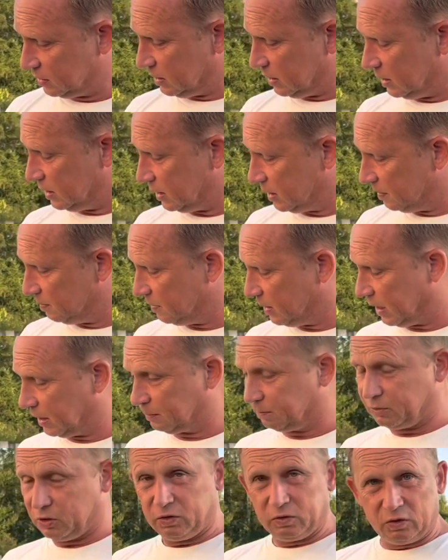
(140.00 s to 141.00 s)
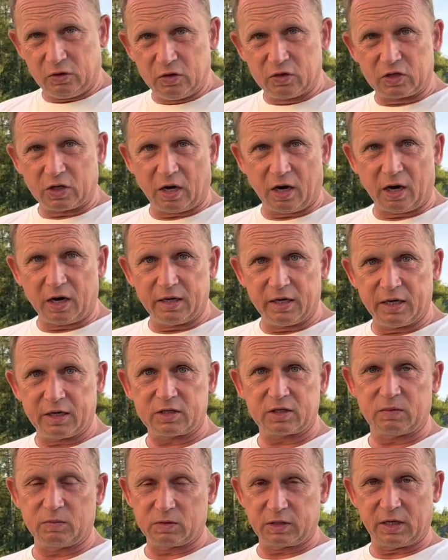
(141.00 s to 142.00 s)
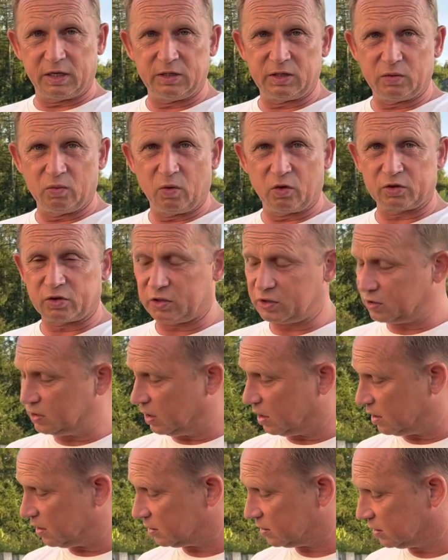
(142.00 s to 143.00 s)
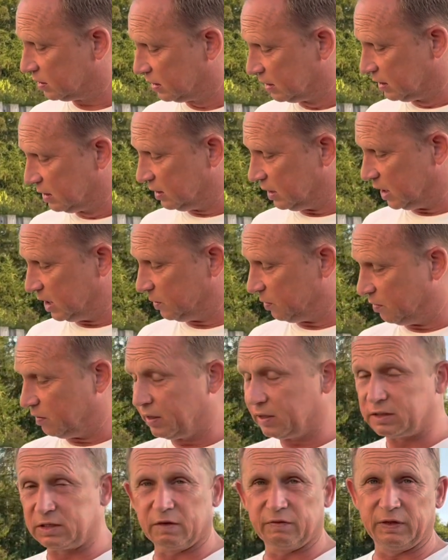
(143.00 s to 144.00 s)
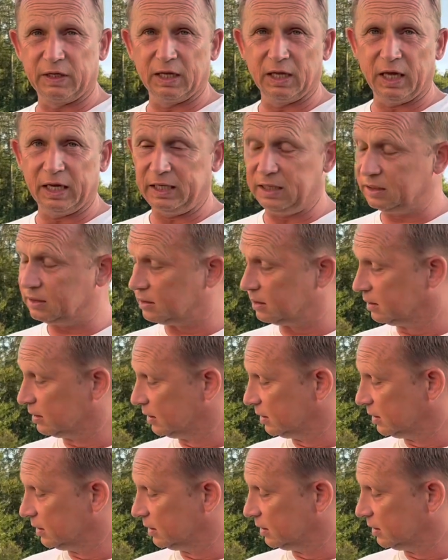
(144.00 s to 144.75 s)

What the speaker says: and use a harness and was learning to water start, and they were relatively light,